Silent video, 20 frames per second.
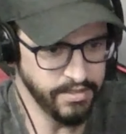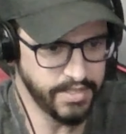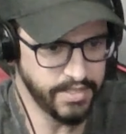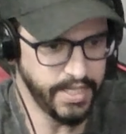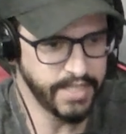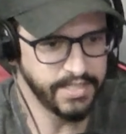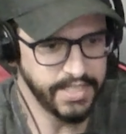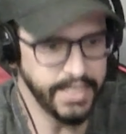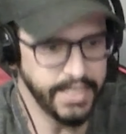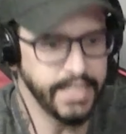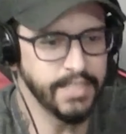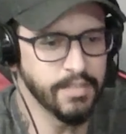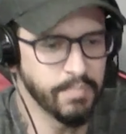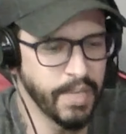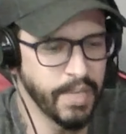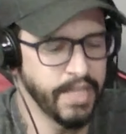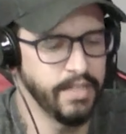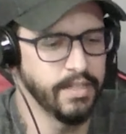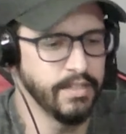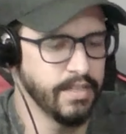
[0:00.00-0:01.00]
as
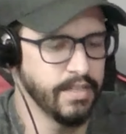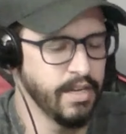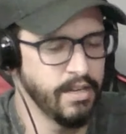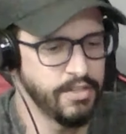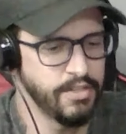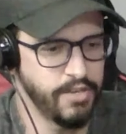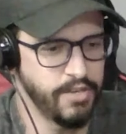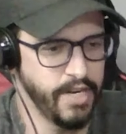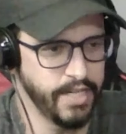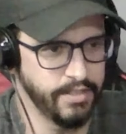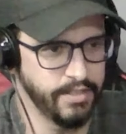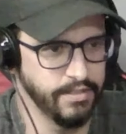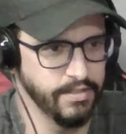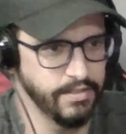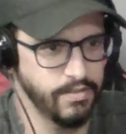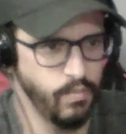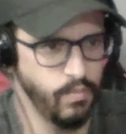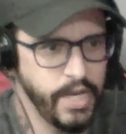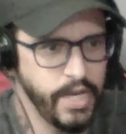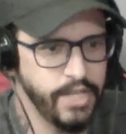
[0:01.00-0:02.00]
independent
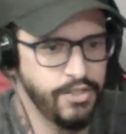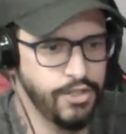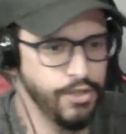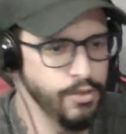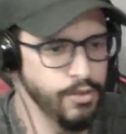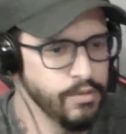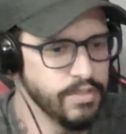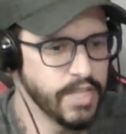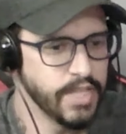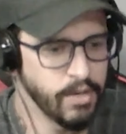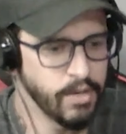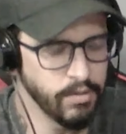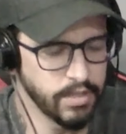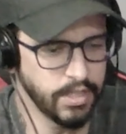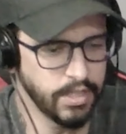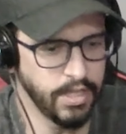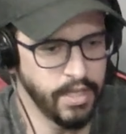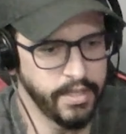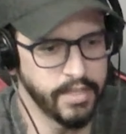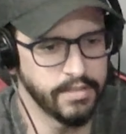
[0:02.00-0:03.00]
contractors, we choose our
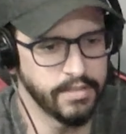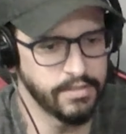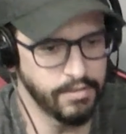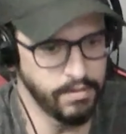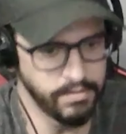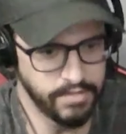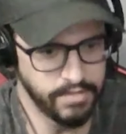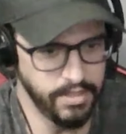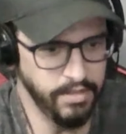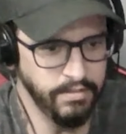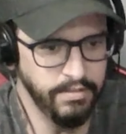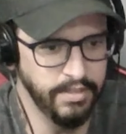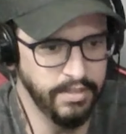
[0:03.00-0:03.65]
clients also.